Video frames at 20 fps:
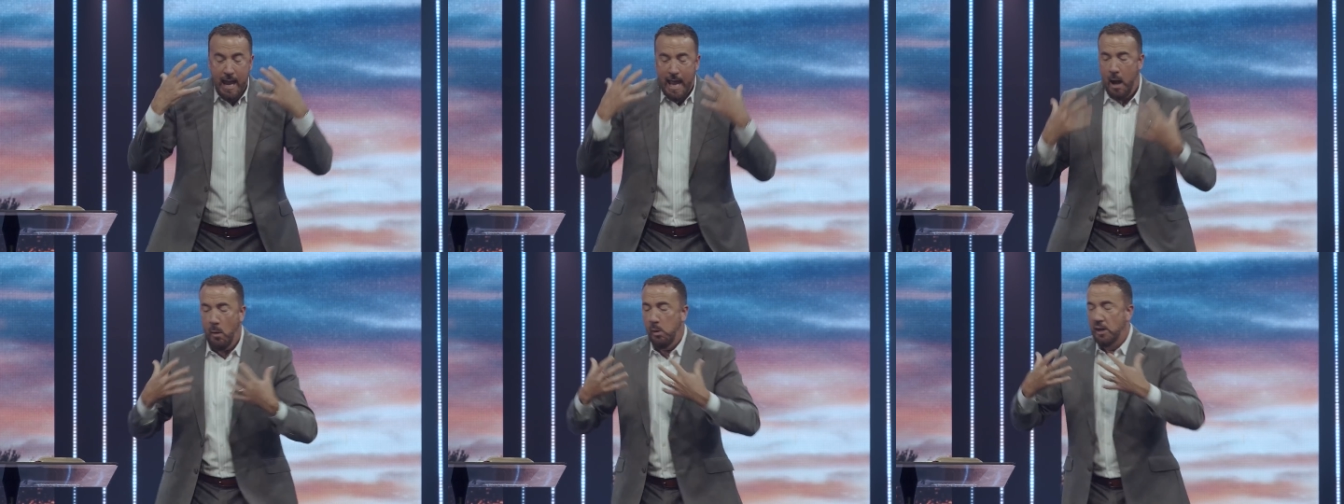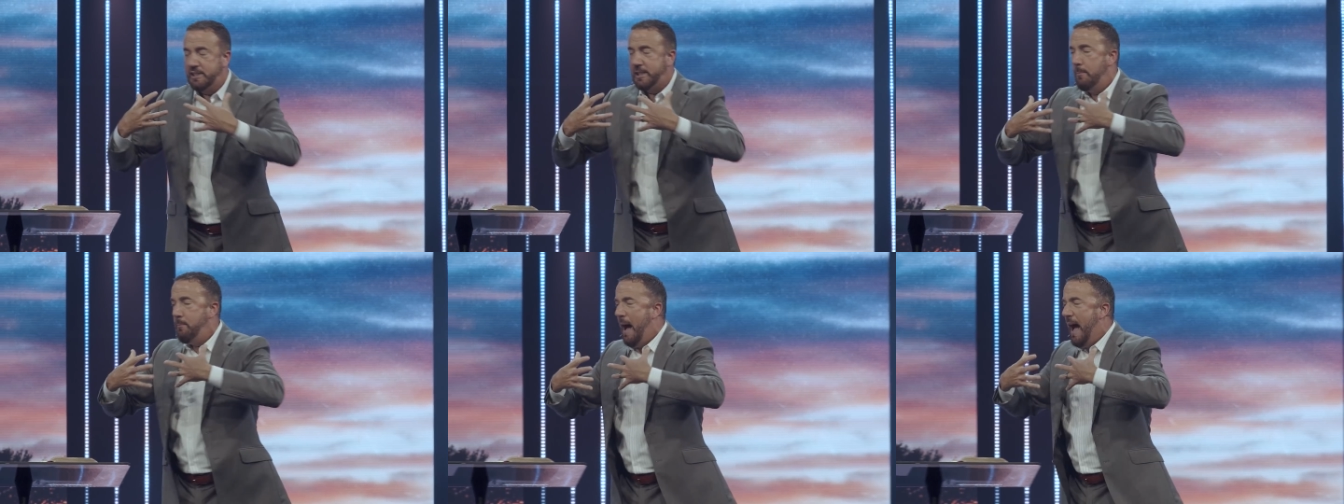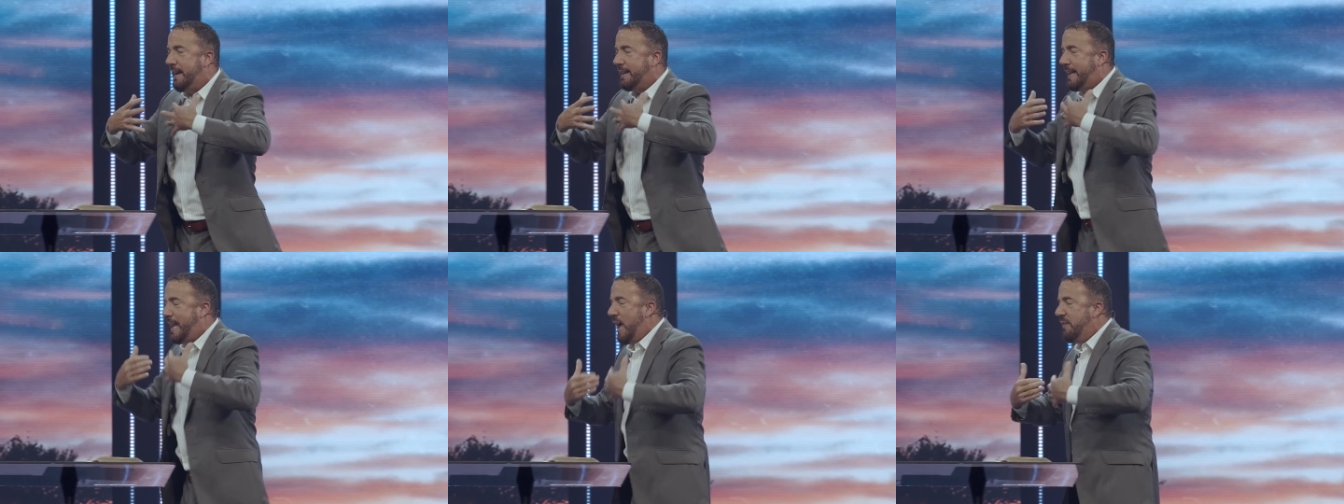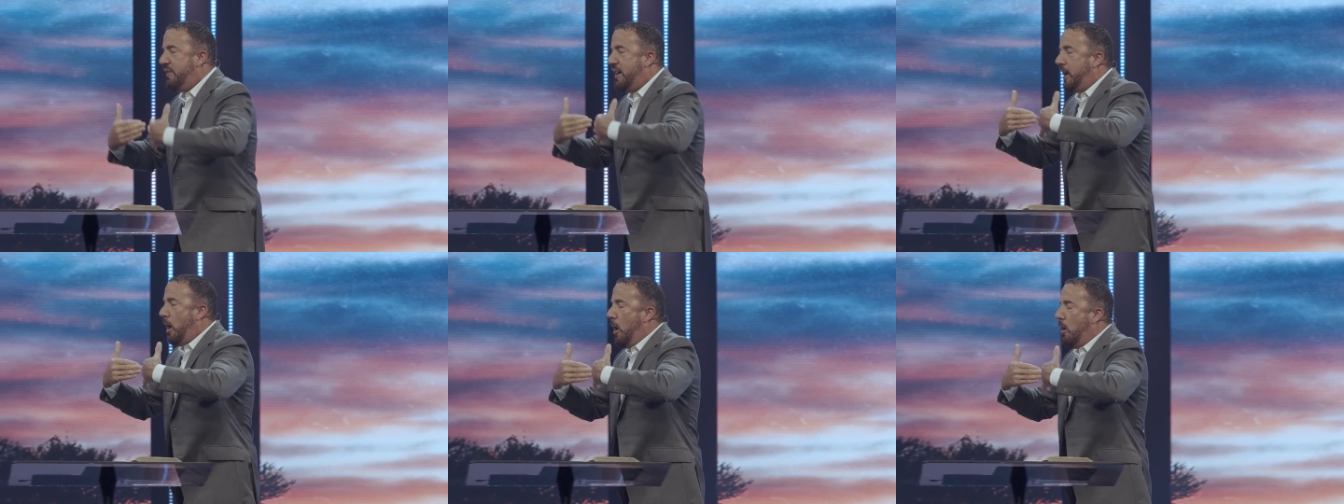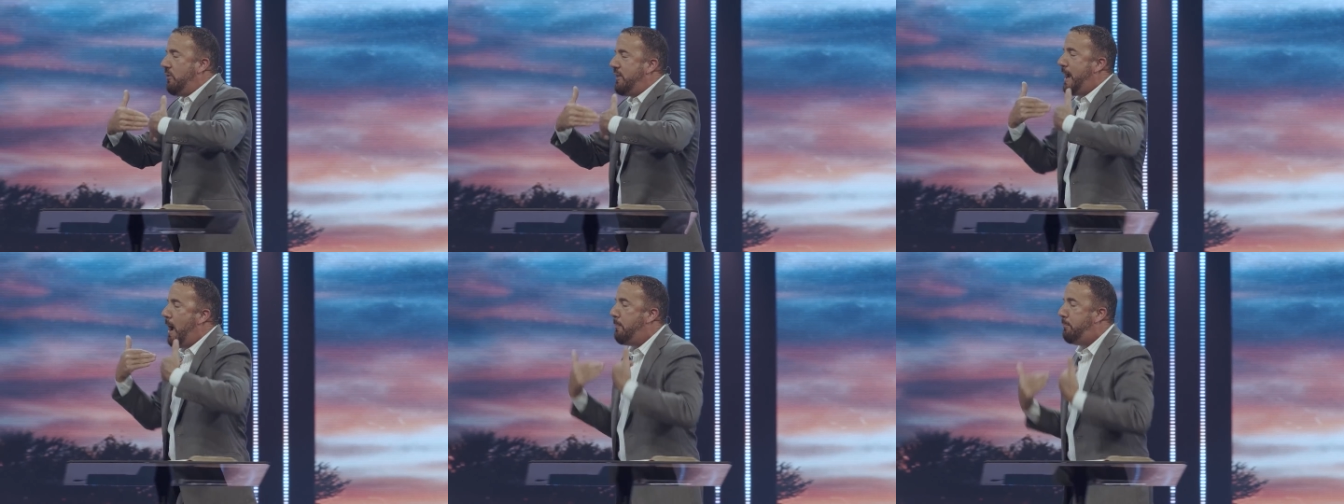It was about giving her
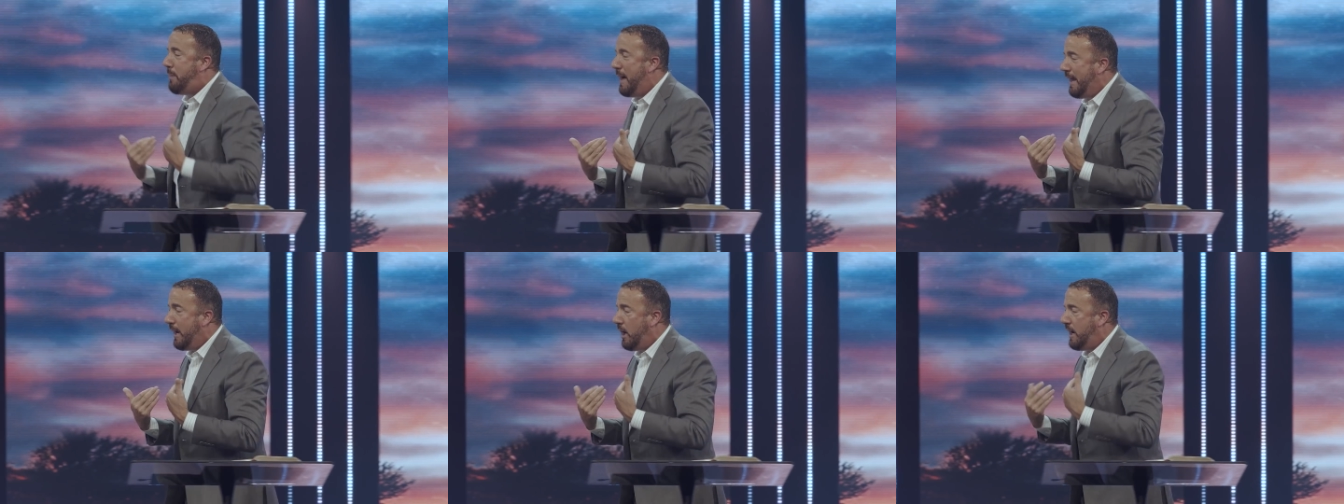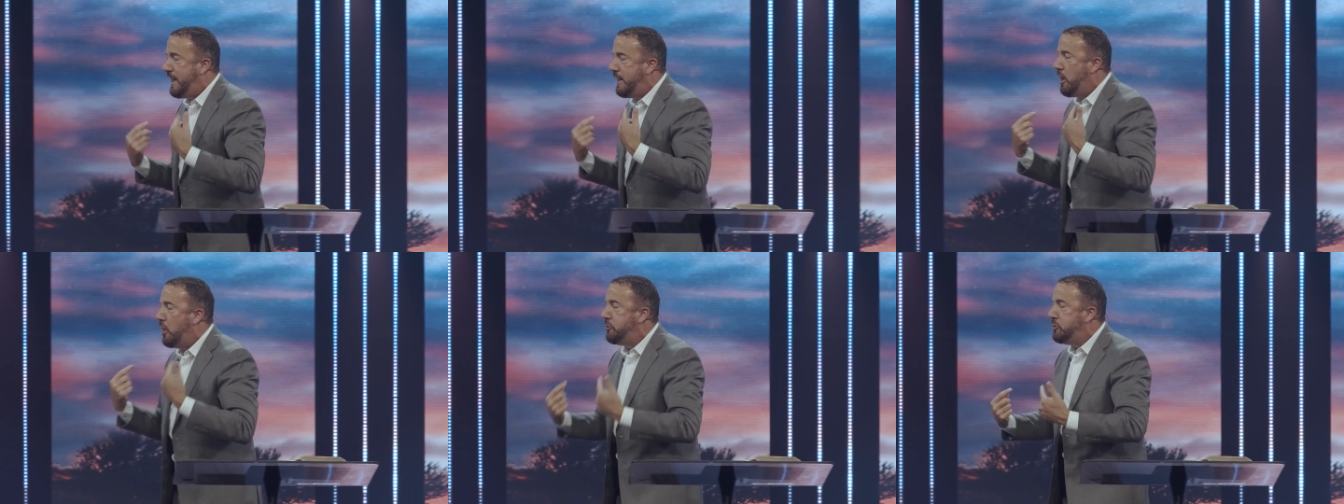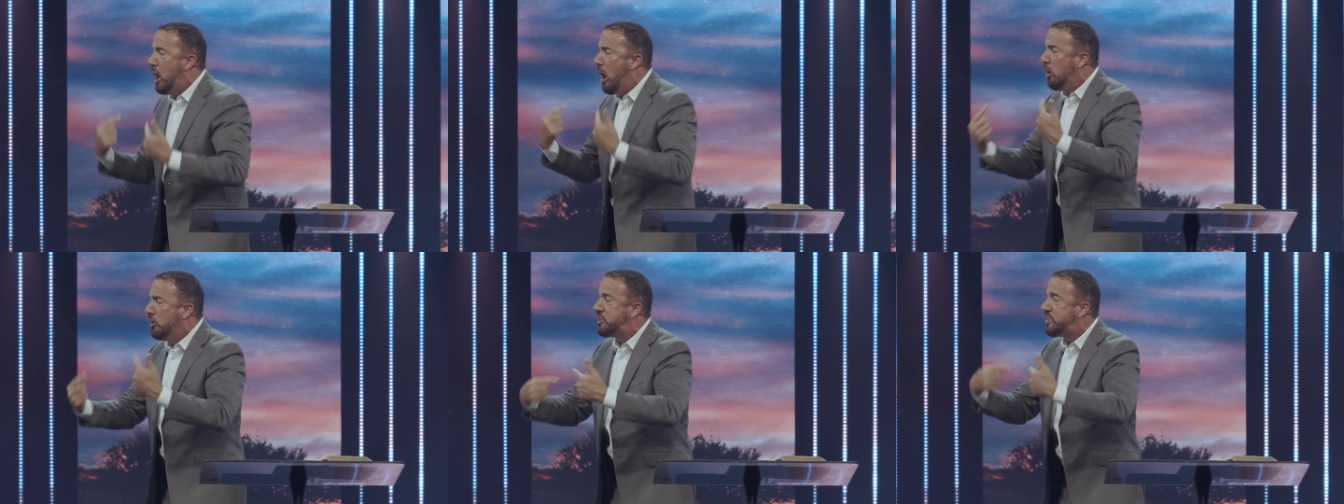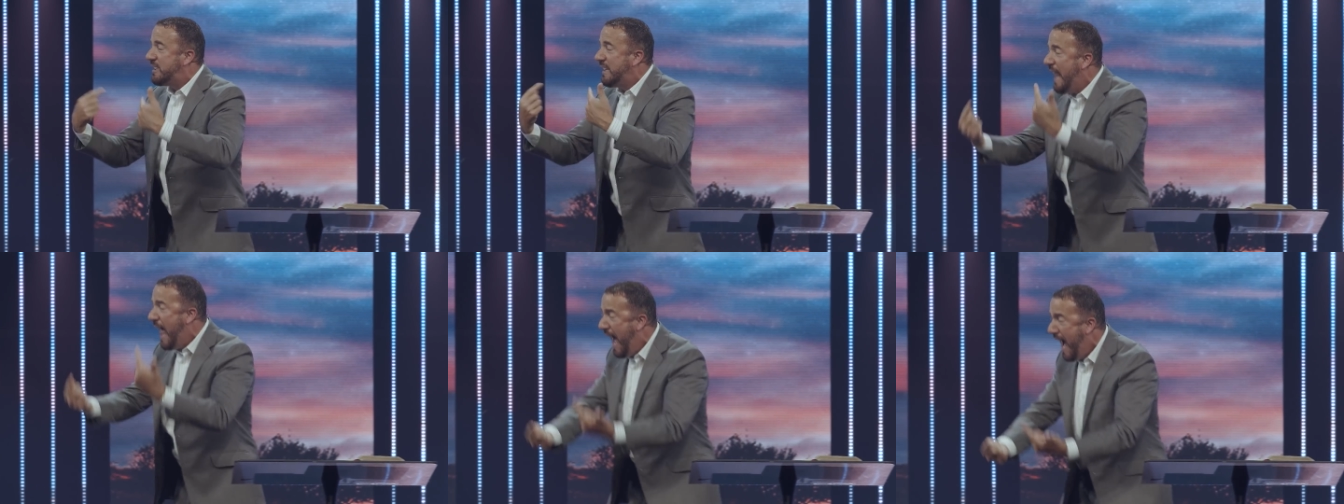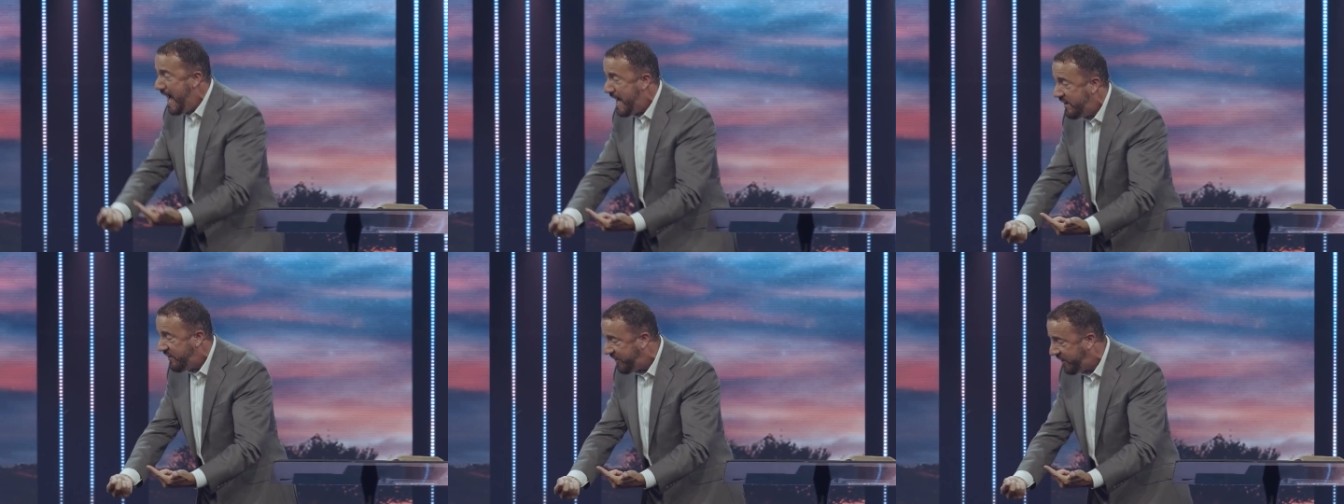the ability to nurse
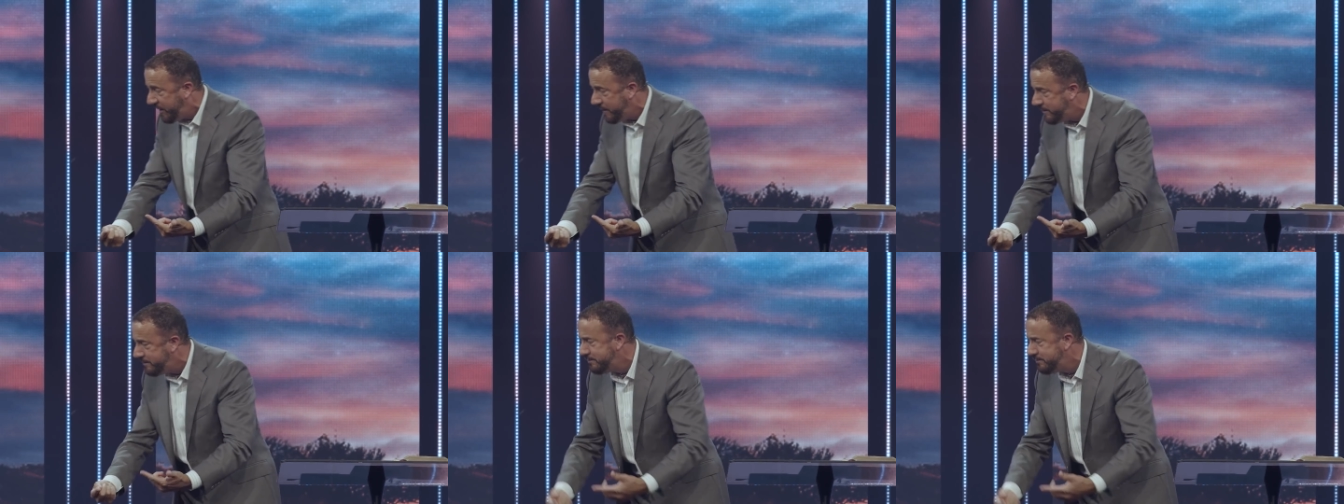life.